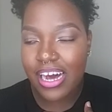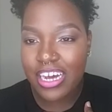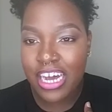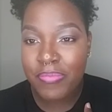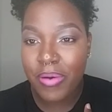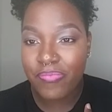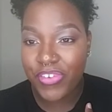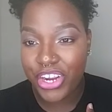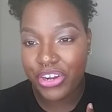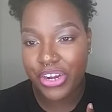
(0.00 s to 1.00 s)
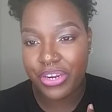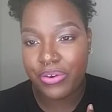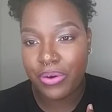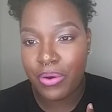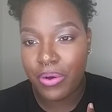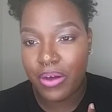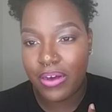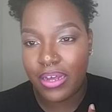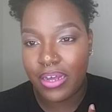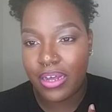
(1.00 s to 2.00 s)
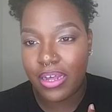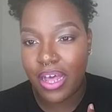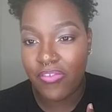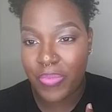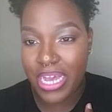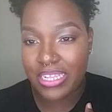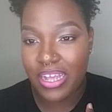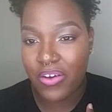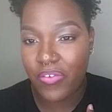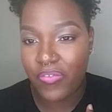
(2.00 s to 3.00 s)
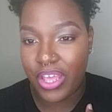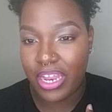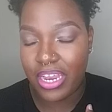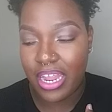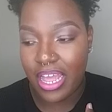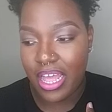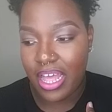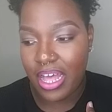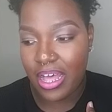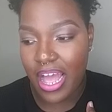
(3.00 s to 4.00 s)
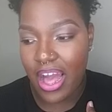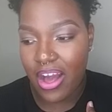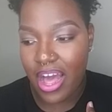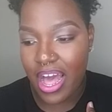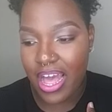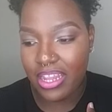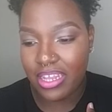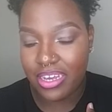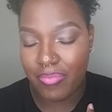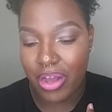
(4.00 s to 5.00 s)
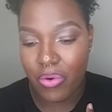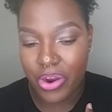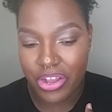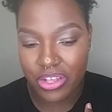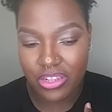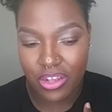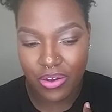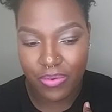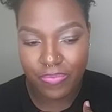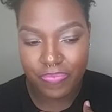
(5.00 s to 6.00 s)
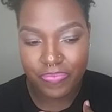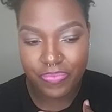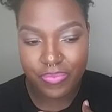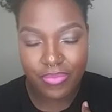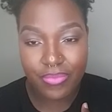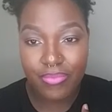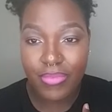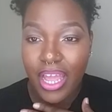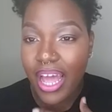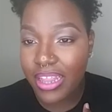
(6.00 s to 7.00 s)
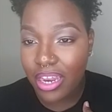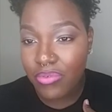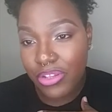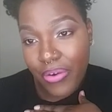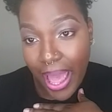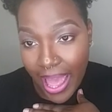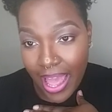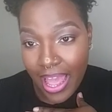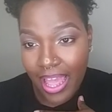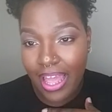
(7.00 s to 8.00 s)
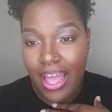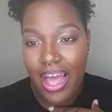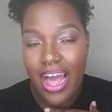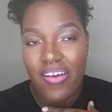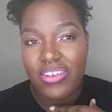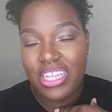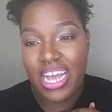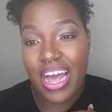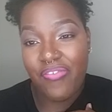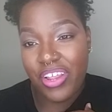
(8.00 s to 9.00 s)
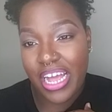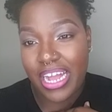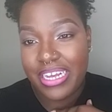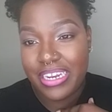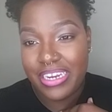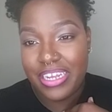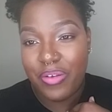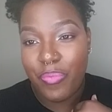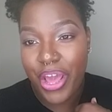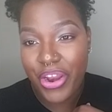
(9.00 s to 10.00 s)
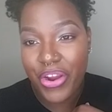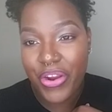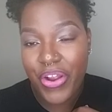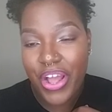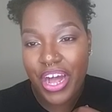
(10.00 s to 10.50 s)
I'm very critical of myself and how I look at my work. So I thought it was okay. Obviously, I feel like I could have did better